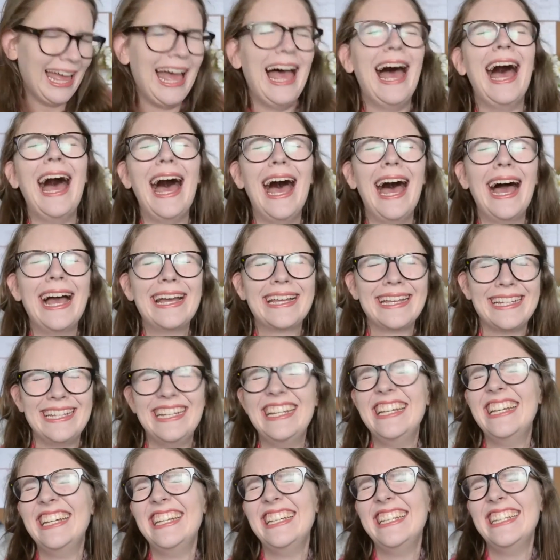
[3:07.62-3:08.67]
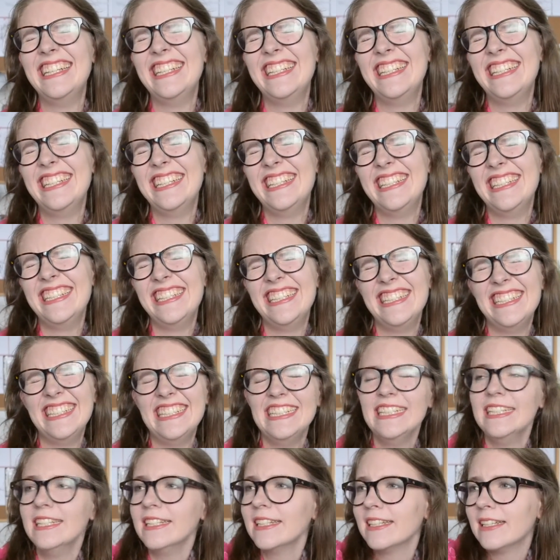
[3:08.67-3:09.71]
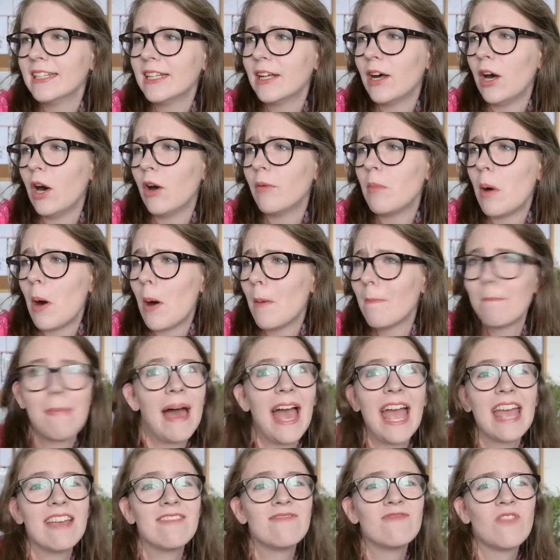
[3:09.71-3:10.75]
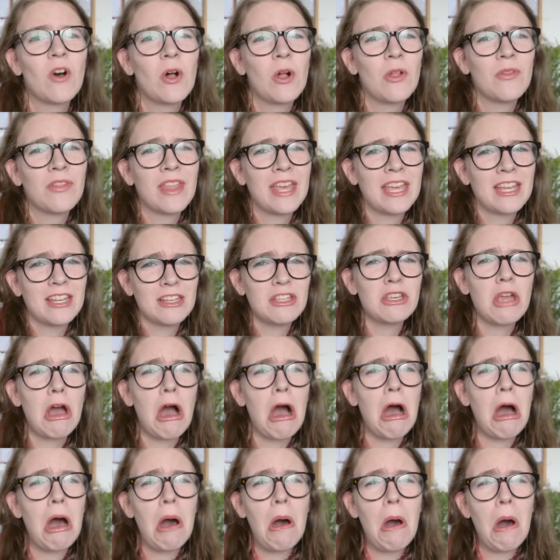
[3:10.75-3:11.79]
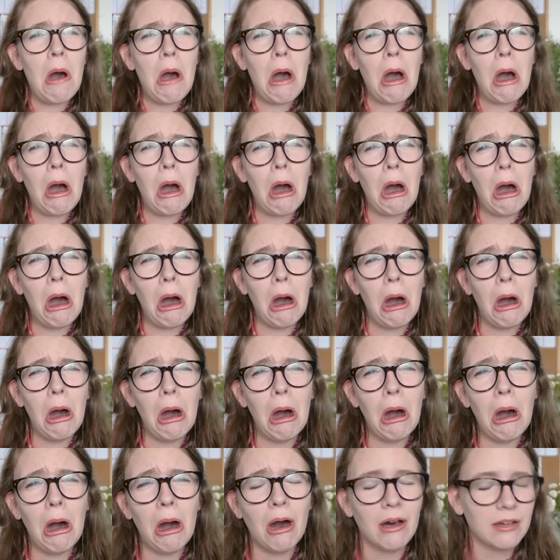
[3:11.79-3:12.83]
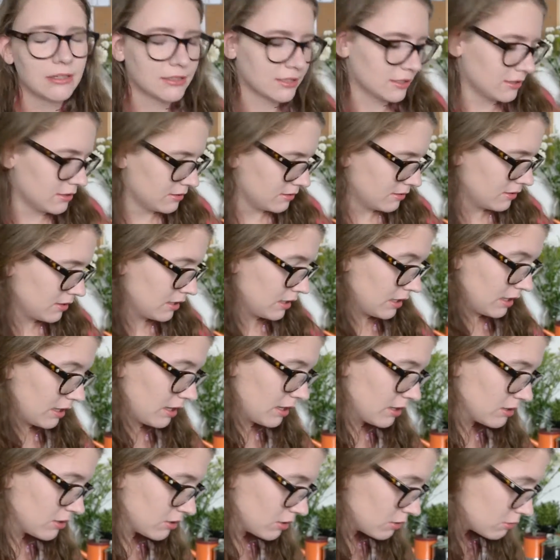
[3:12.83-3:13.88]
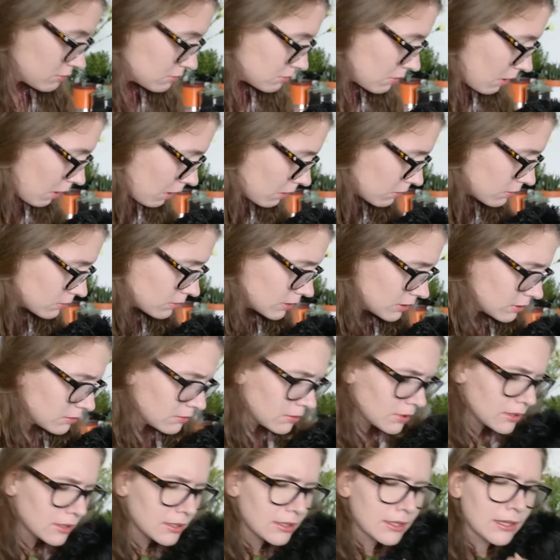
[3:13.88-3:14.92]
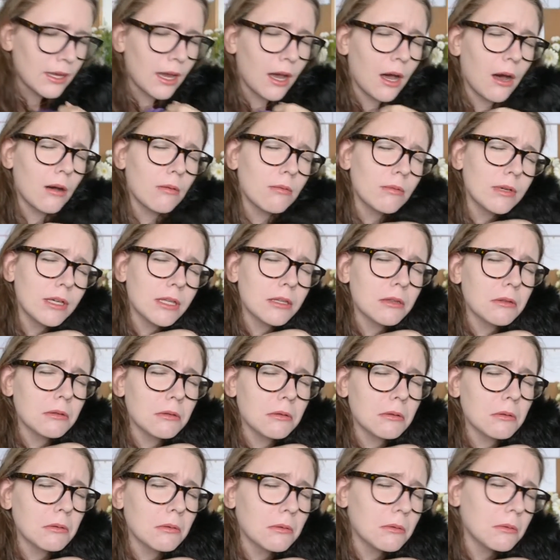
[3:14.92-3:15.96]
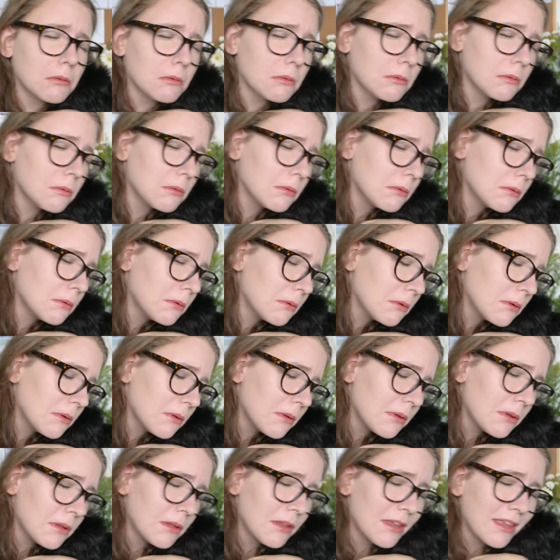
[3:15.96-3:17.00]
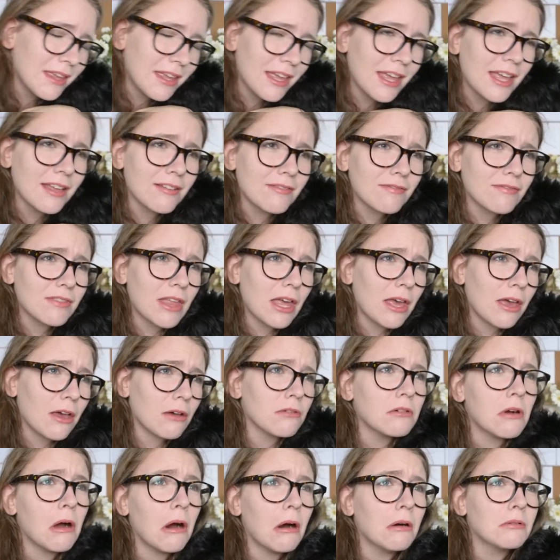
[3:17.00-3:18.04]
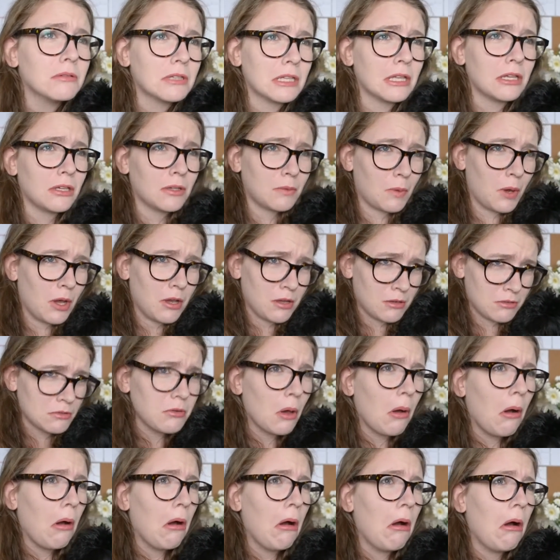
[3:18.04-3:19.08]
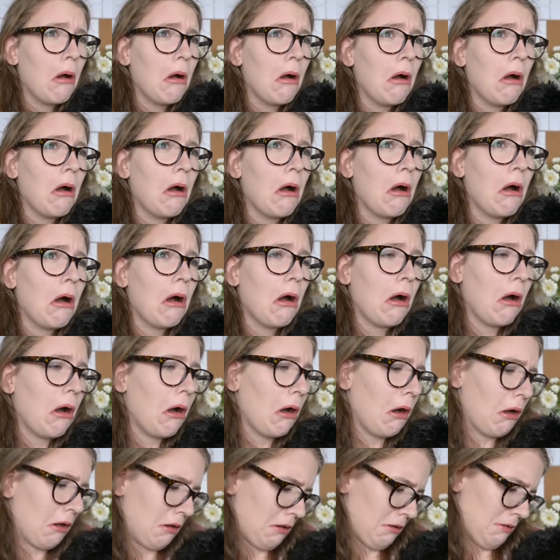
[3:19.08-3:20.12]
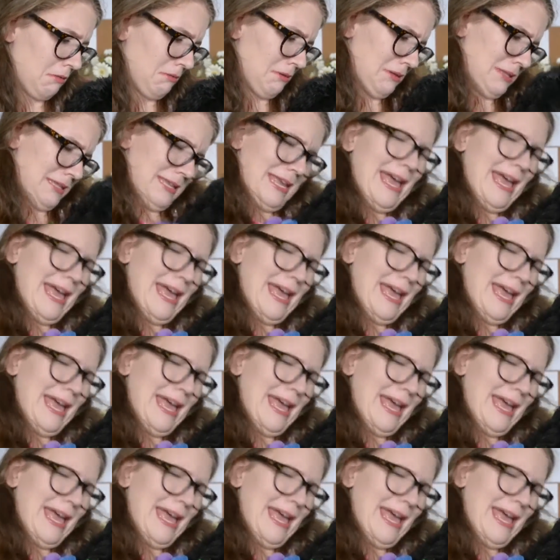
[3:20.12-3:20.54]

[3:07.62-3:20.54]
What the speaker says: Agony far more painful than yours. When you know she would go with you if there only were doors.